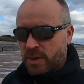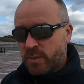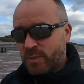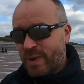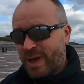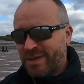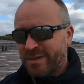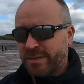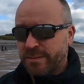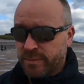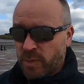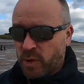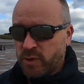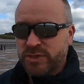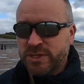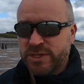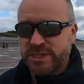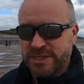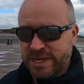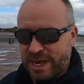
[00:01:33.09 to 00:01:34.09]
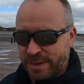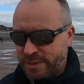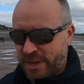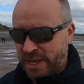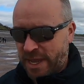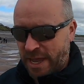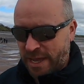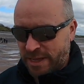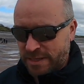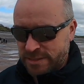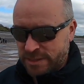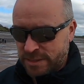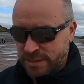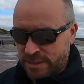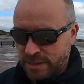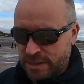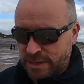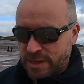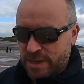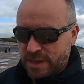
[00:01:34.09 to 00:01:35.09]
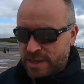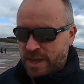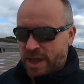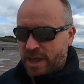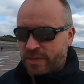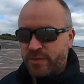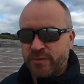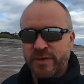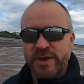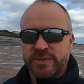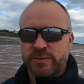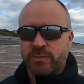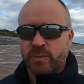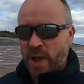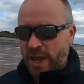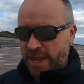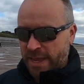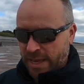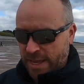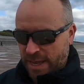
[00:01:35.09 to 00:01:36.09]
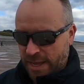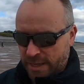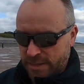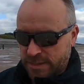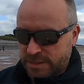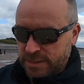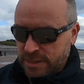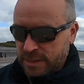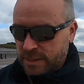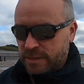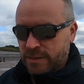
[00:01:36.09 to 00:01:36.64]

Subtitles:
Well, most of the time you can't, and the reason why you can't